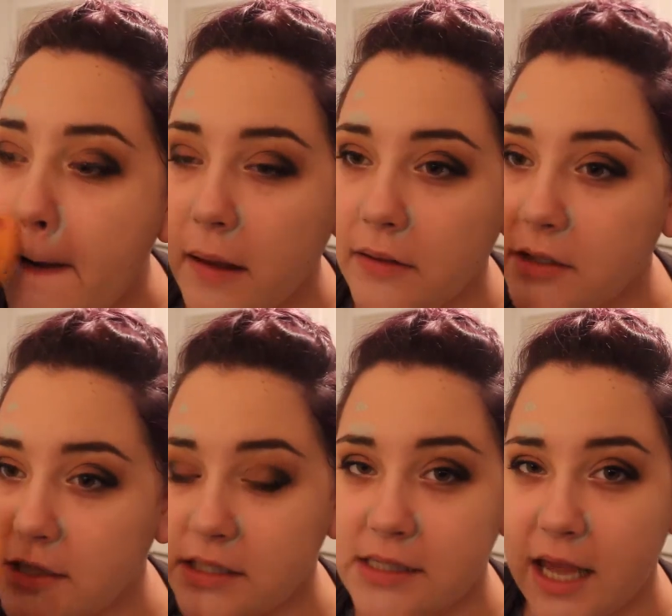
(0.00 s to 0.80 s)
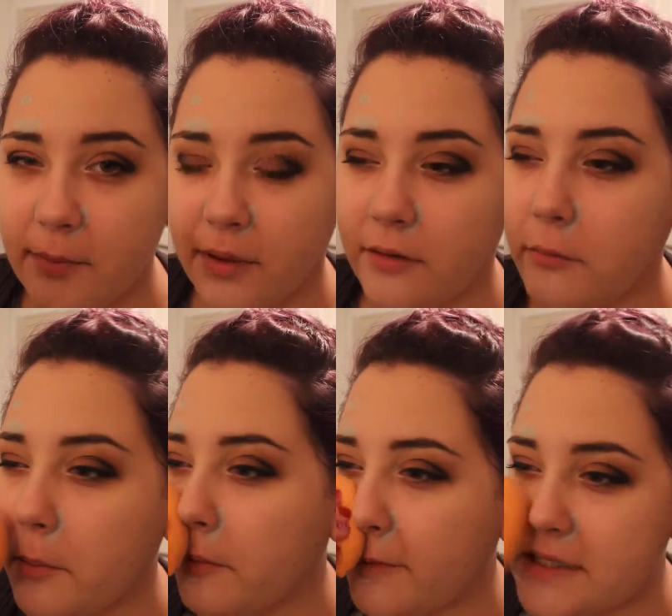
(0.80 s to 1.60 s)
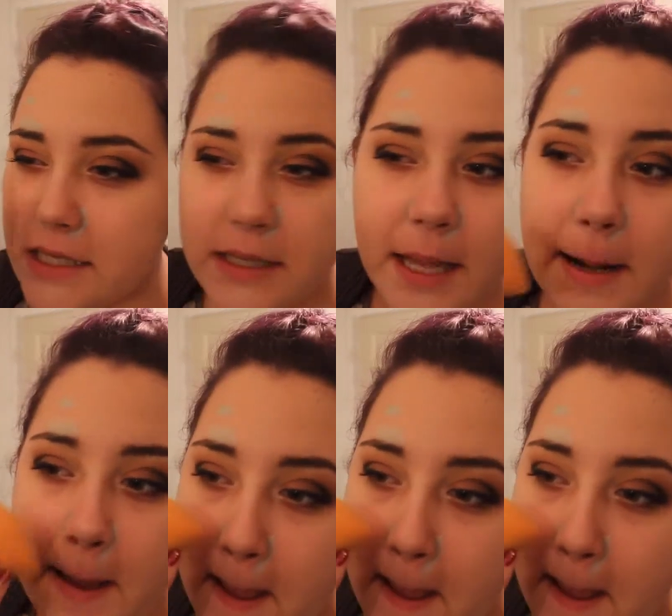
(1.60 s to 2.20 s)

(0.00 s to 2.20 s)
And this is damp, I don't remember if I said that.